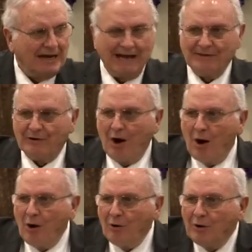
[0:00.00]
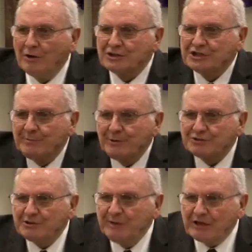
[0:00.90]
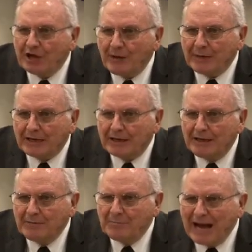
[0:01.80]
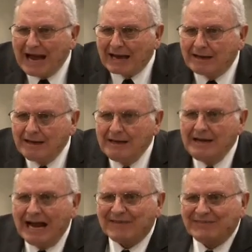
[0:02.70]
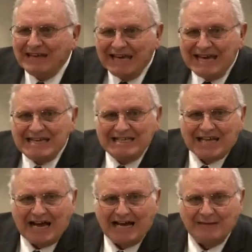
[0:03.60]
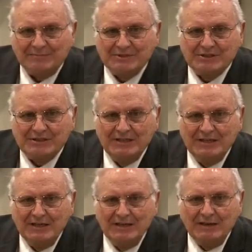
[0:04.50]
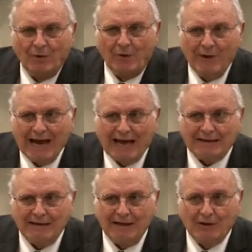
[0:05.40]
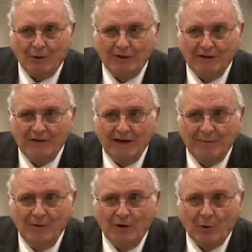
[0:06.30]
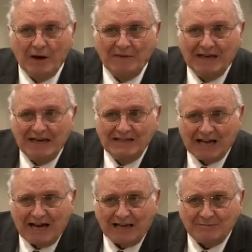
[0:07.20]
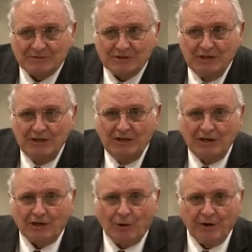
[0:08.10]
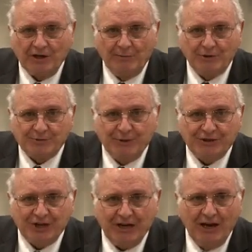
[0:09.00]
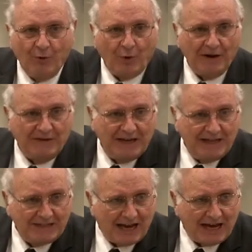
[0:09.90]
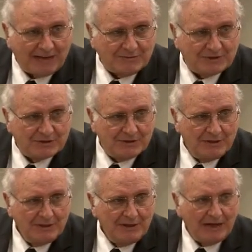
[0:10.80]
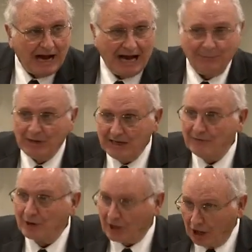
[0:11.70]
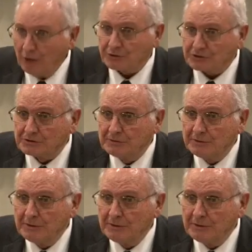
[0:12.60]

And they're all supposed to be coming back at the end times. Where are we at? According to them, we're in the end times. According to most preaching, we're in the end times. I believe we're close.